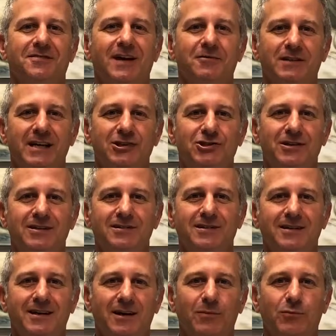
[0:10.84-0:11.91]
Foundation,
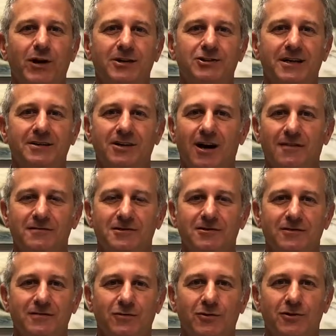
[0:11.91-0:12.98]
project
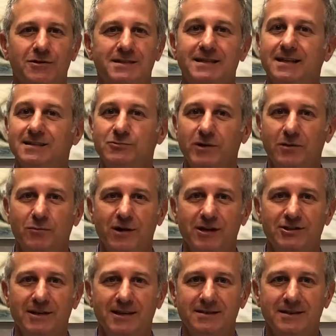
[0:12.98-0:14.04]
officer for Ring
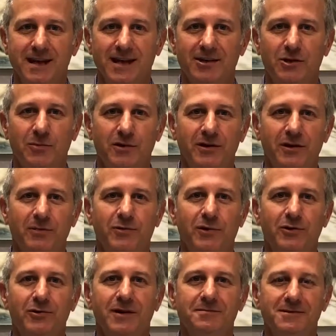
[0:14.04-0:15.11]
projects and community
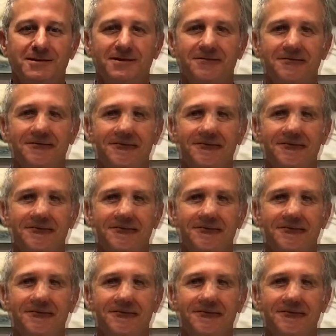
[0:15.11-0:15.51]
programs.